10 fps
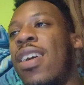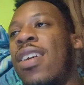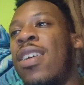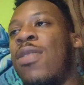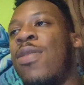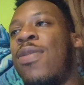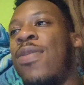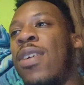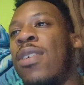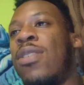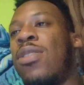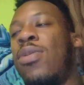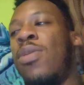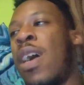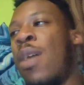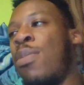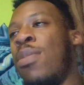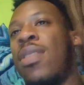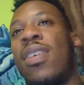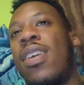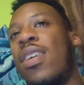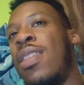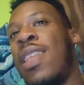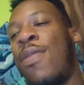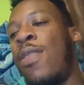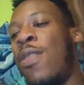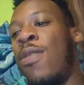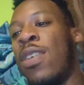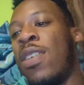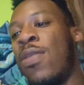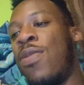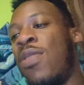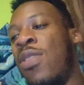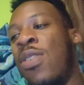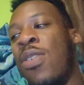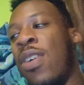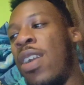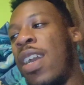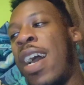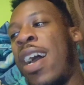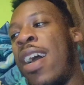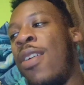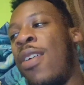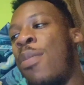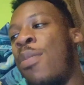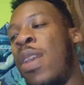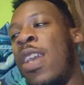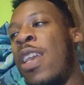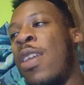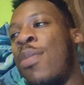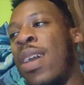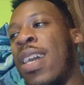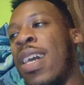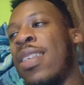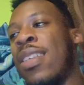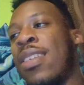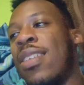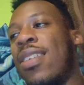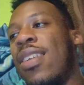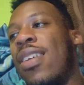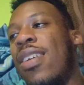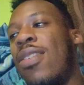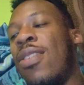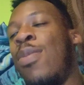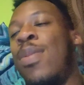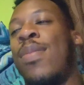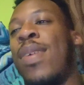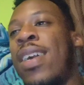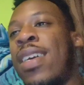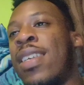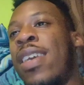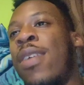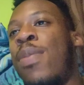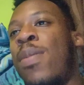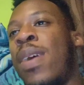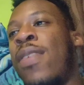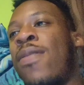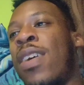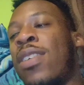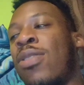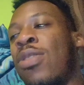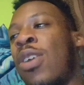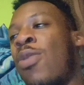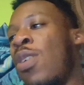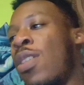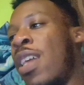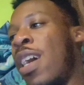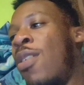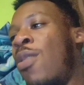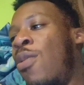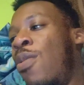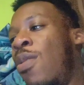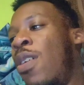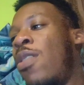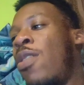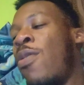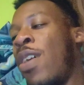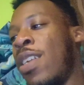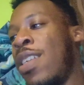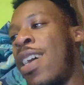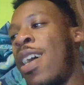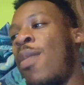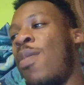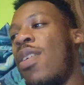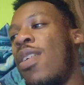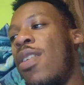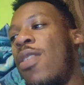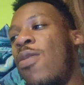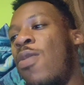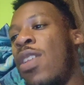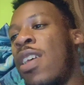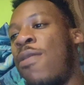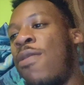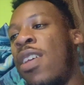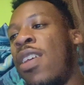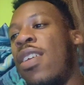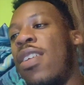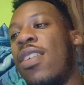his first 2 albums. Definitely the voice of New York. Me and my cousins, me and my cousin and people I associated with that around the time, we definitely